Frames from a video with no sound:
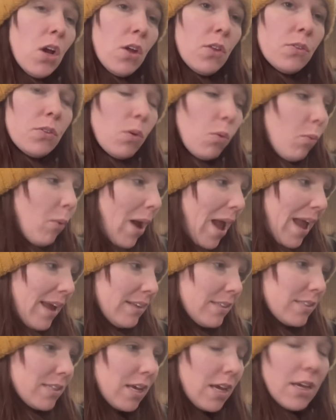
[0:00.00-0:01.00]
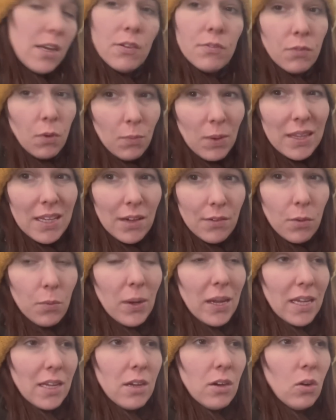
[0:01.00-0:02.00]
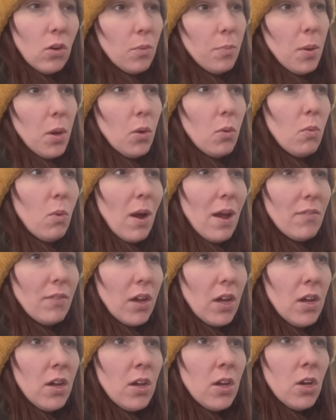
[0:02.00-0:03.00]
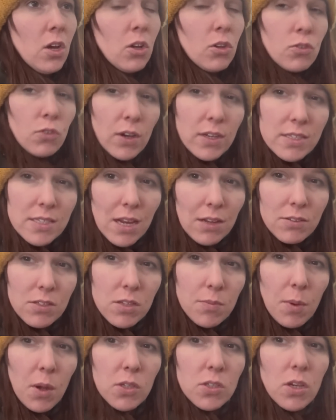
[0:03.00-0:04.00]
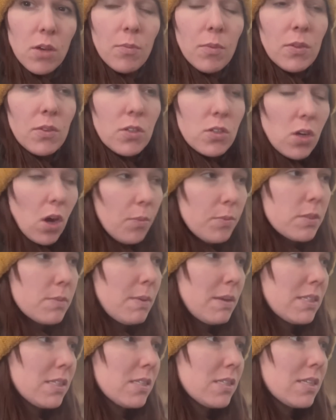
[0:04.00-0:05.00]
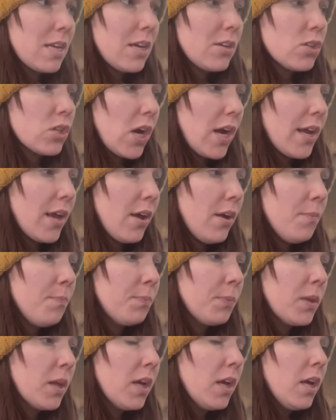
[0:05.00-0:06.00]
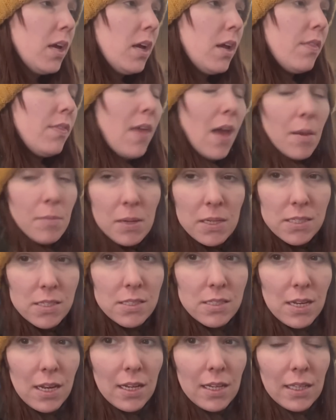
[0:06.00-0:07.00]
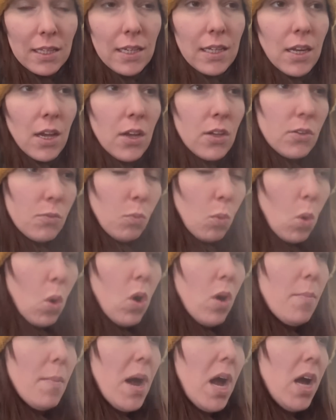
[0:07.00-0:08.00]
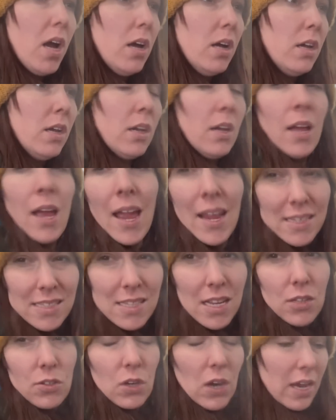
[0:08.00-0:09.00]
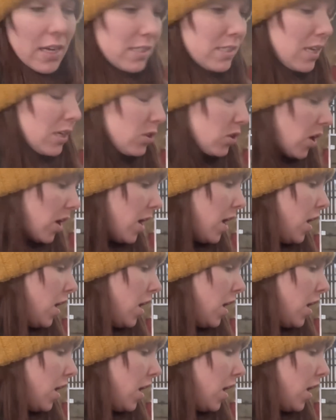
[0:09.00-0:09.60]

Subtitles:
the wet from when they have a wee or a poo or whatever drains down to the bottom. The top's meant to stay drier. They're meant to stay cleaner, warmer, etc., etc.